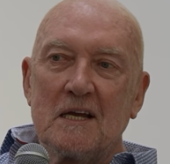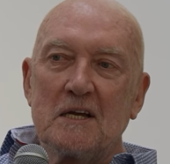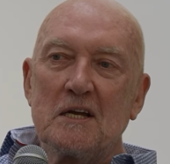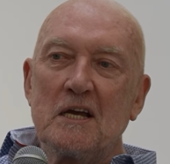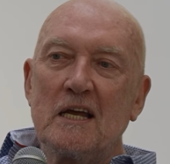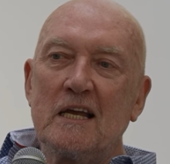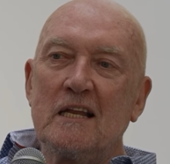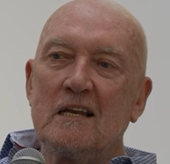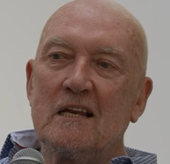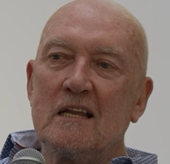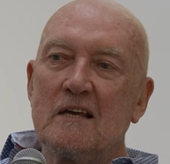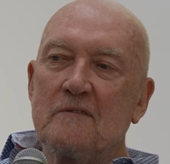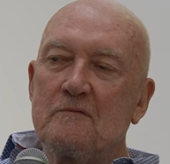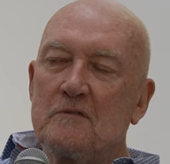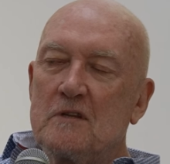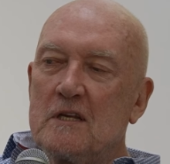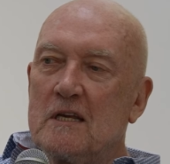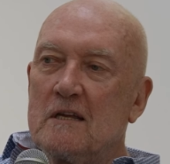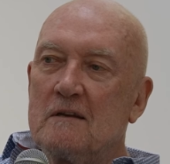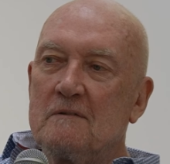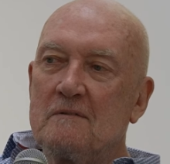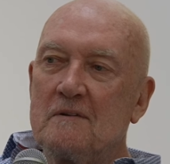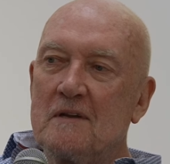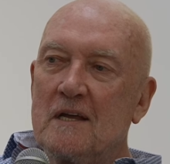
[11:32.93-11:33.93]
He lived
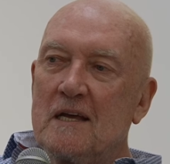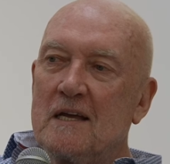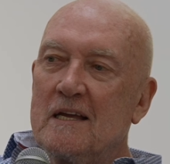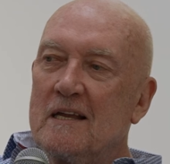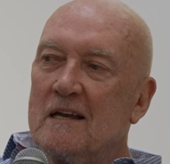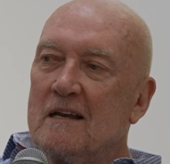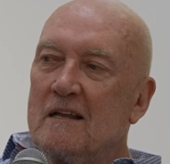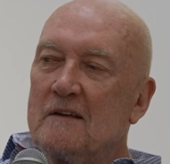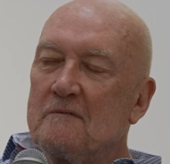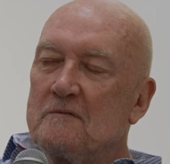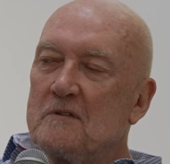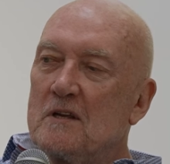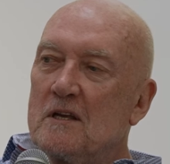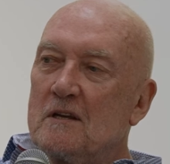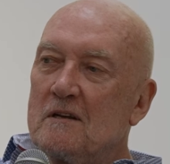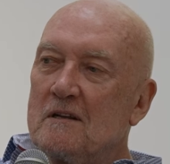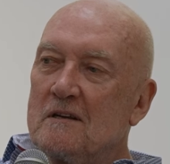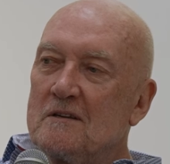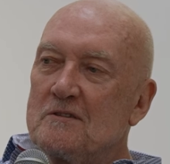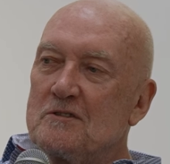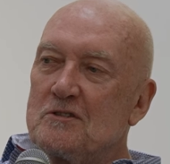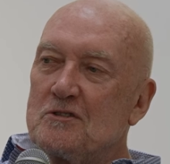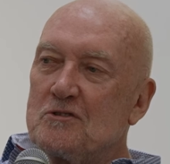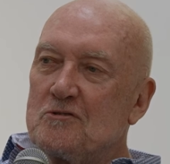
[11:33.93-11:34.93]
in a
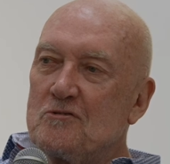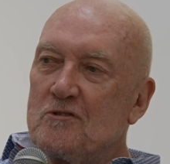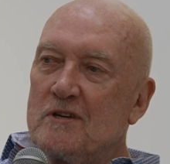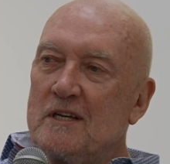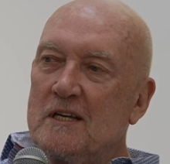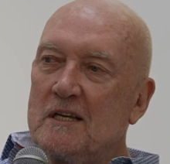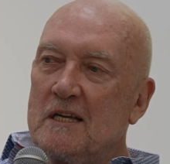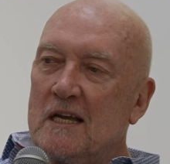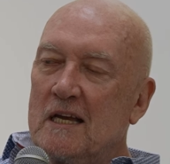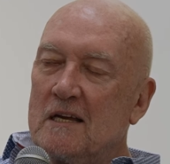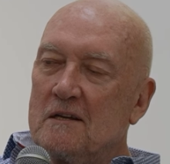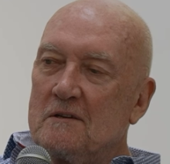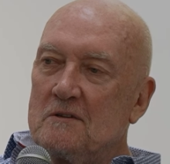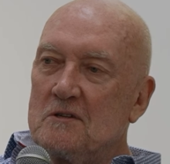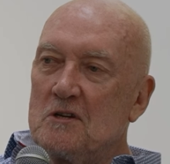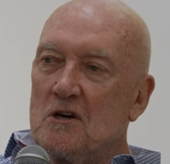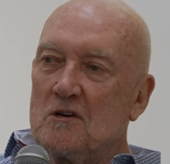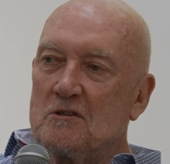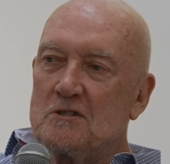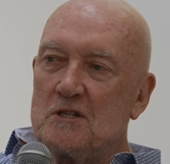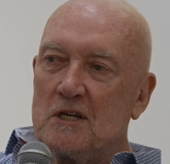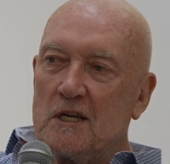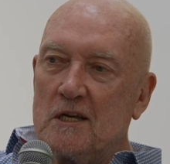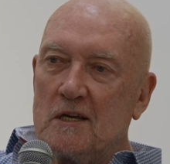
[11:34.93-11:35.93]
street in
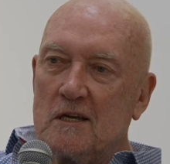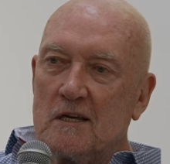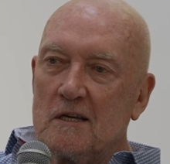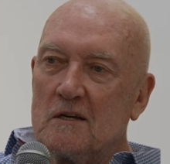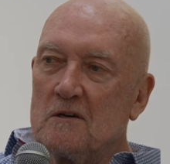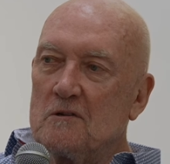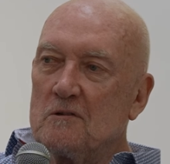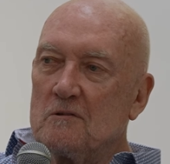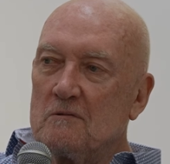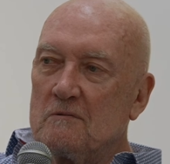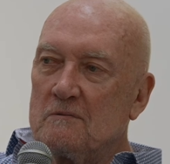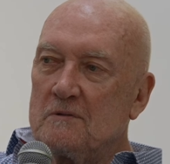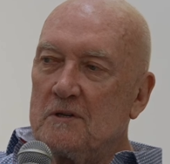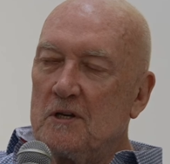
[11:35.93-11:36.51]
Notting Hill,